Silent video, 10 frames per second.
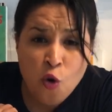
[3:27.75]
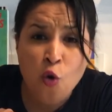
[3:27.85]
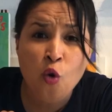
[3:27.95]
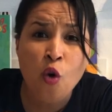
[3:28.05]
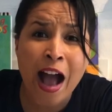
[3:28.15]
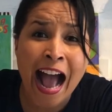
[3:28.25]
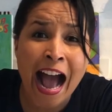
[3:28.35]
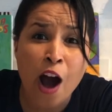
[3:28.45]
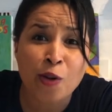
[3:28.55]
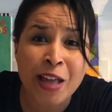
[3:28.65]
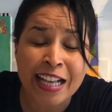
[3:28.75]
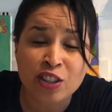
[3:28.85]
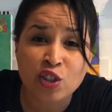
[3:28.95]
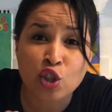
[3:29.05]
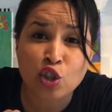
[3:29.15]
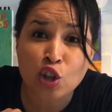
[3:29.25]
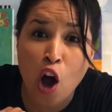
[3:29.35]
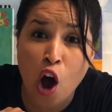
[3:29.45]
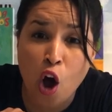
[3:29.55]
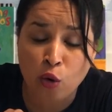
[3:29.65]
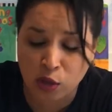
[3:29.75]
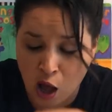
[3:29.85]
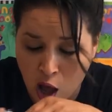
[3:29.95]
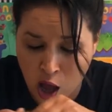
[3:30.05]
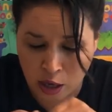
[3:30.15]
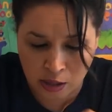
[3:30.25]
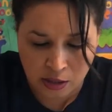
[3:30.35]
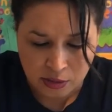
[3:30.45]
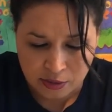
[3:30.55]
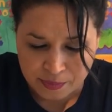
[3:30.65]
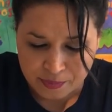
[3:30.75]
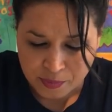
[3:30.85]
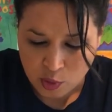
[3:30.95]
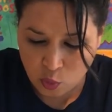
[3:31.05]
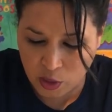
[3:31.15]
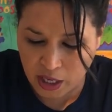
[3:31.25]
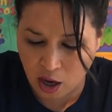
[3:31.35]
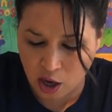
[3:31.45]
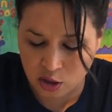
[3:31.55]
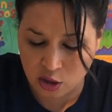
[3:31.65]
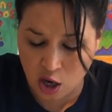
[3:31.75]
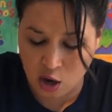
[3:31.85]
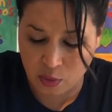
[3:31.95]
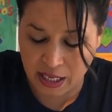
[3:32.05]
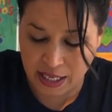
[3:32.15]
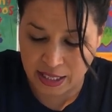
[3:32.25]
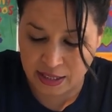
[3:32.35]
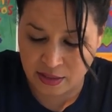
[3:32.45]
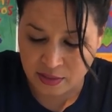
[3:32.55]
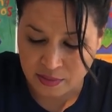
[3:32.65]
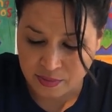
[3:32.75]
Wow, that's so long. We are going